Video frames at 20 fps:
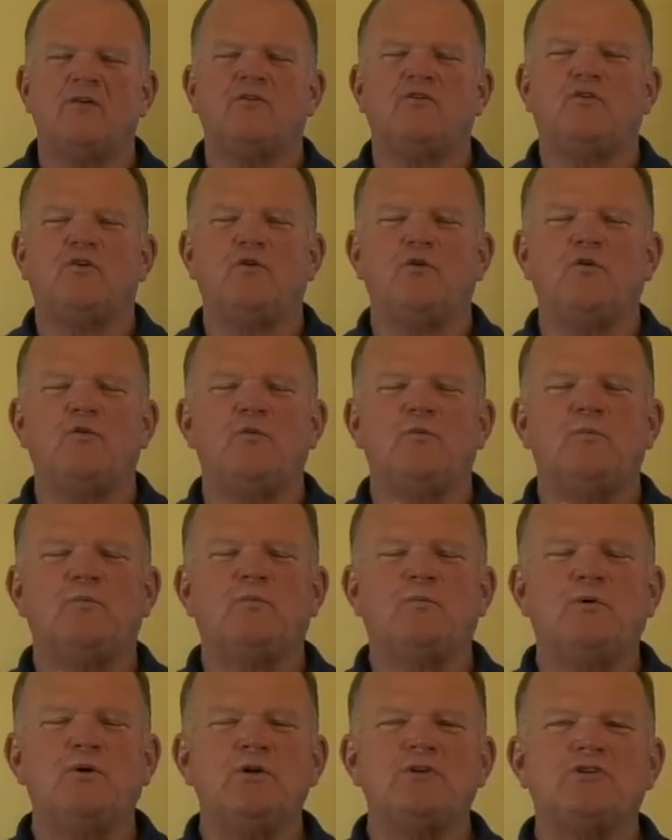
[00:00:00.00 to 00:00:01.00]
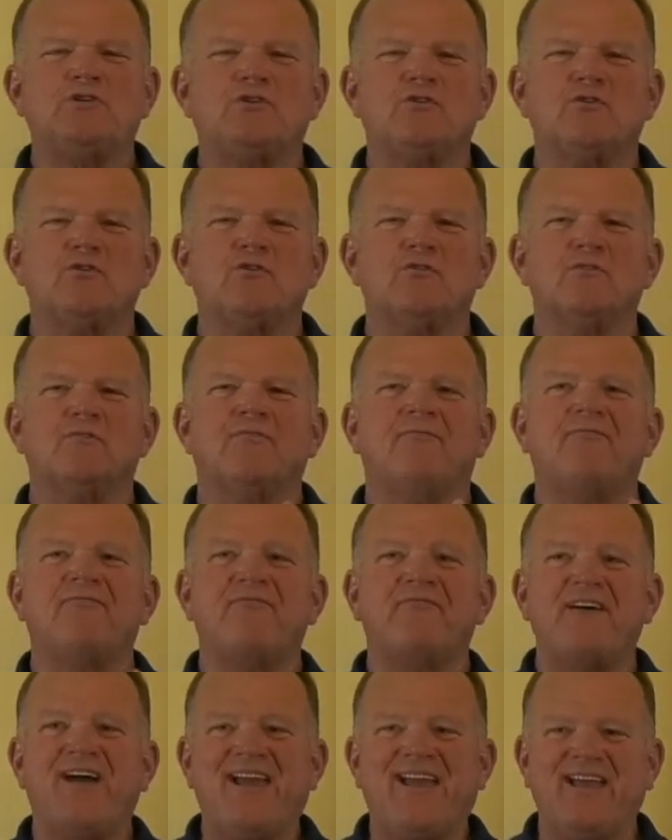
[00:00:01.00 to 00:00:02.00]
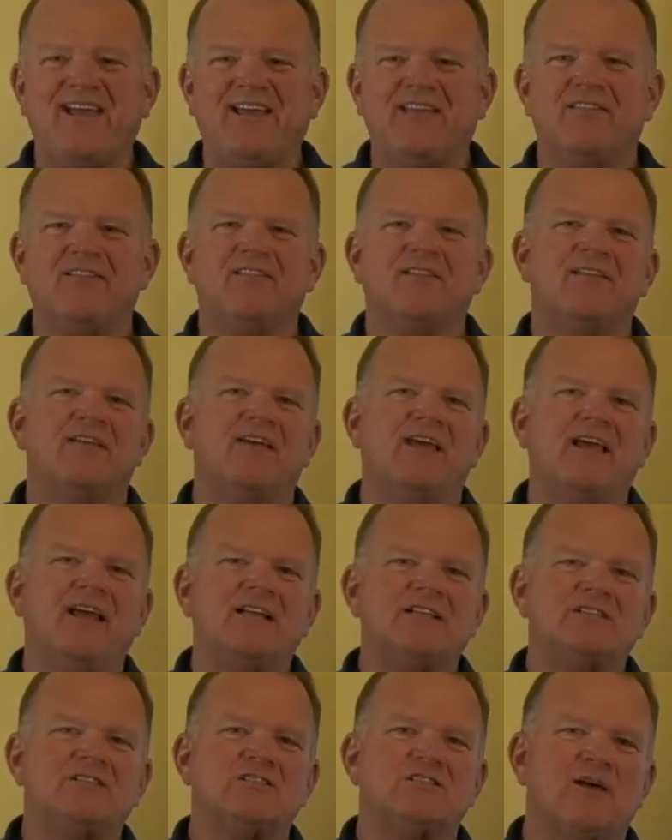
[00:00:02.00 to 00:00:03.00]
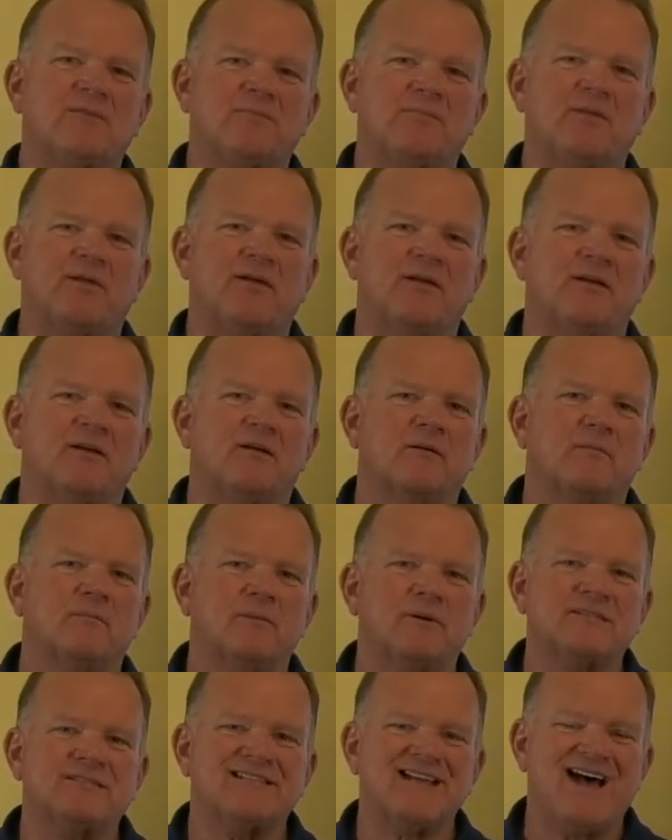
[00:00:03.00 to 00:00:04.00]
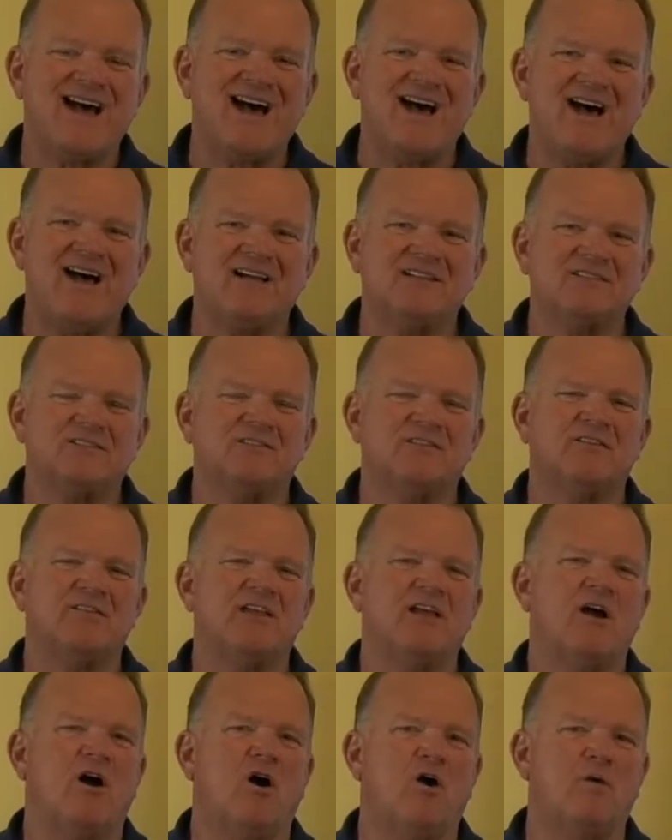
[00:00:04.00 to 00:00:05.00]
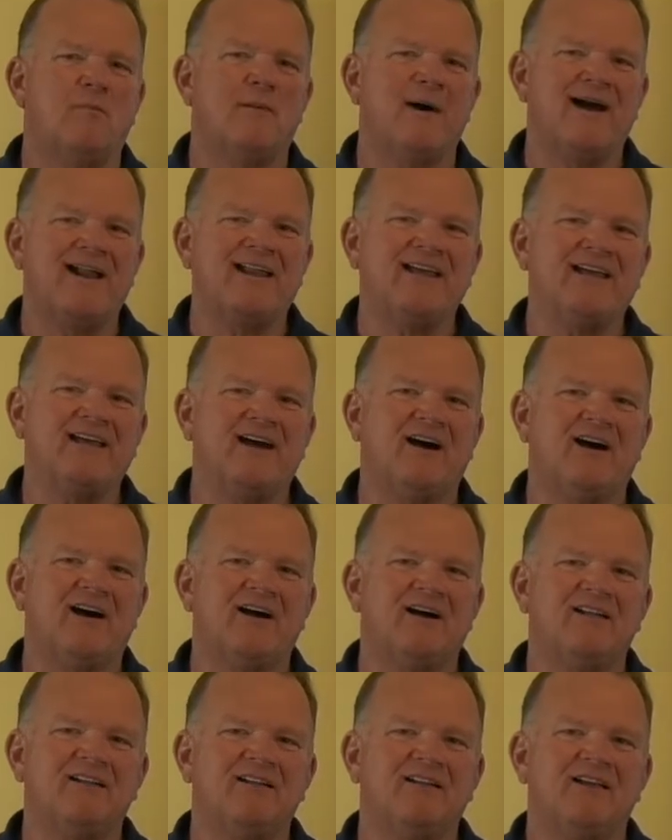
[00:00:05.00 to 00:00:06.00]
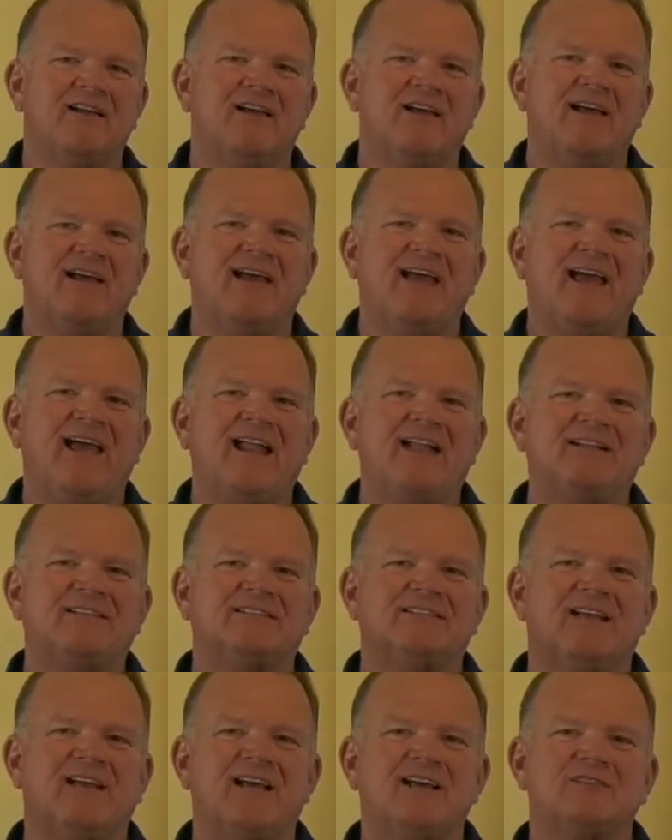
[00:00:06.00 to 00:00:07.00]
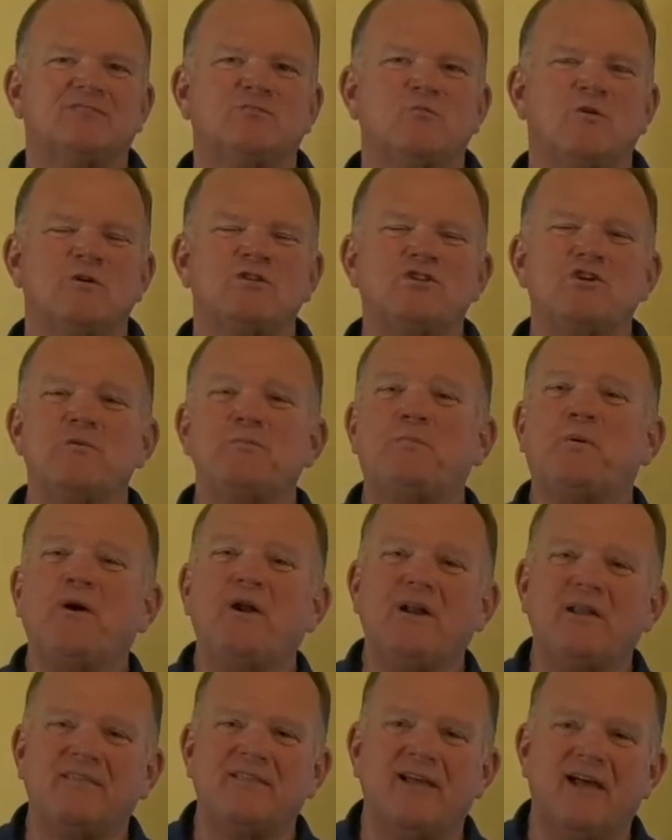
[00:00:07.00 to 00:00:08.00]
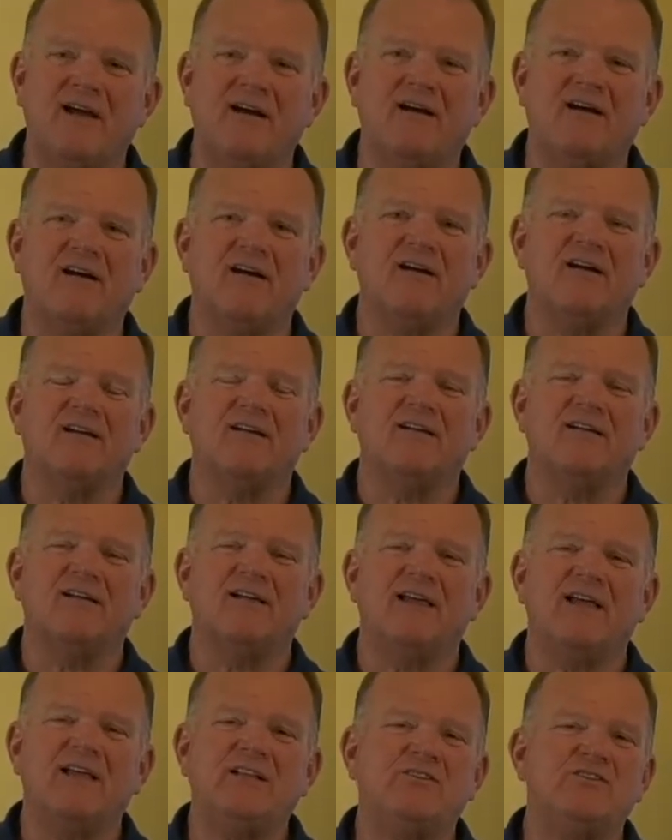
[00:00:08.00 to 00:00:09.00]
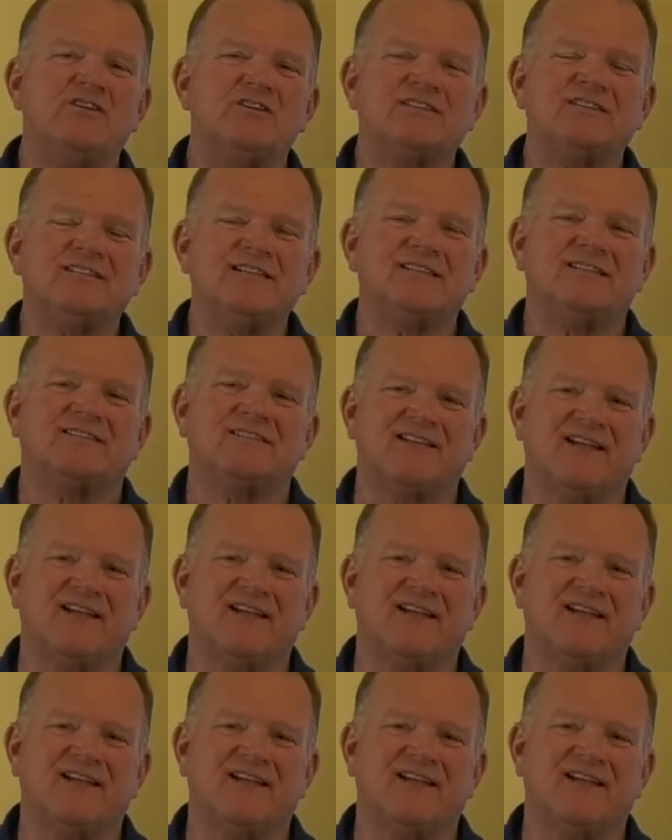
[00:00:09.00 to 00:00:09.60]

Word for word: to put your faith in something besides the Almighty God. And it says, once you put it there, it just sits